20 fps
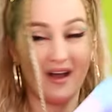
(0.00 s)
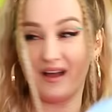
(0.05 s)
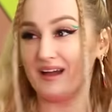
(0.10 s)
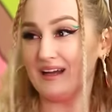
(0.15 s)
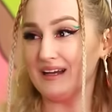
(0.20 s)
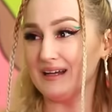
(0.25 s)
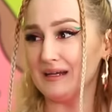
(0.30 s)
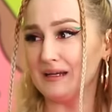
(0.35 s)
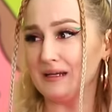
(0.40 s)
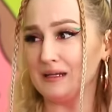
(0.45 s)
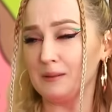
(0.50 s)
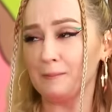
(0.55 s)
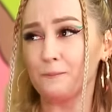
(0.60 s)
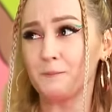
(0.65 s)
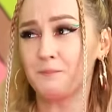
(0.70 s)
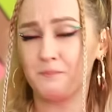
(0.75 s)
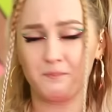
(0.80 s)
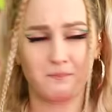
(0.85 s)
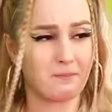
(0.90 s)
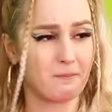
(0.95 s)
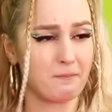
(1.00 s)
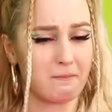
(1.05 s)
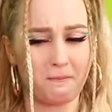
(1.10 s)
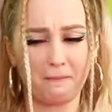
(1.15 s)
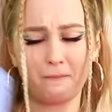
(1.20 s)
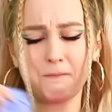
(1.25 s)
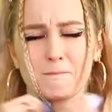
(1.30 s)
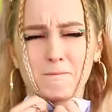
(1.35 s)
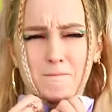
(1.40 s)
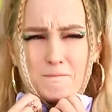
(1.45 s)
What you need
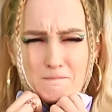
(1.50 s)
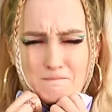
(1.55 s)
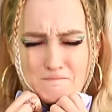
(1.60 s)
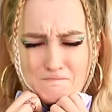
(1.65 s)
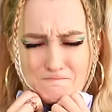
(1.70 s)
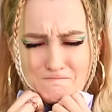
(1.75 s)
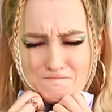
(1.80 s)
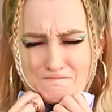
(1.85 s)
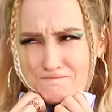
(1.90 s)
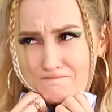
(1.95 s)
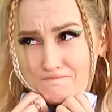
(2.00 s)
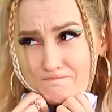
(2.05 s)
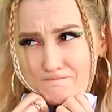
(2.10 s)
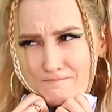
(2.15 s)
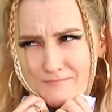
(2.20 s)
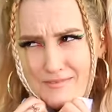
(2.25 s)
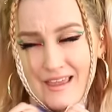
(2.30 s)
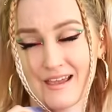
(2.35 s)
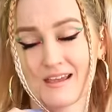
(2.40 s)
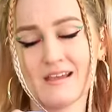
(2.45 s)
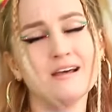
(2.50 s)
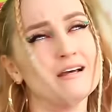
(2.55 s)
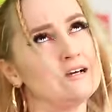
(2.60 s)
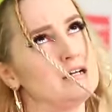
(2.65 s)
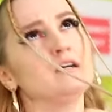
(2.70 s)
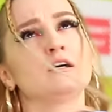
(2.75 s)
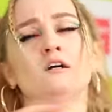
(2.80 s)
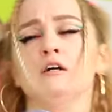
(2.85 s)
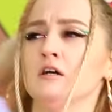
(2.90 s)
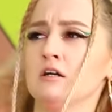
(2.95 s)
is
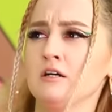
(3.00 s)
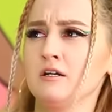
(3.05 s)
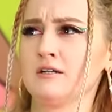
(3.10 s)
this.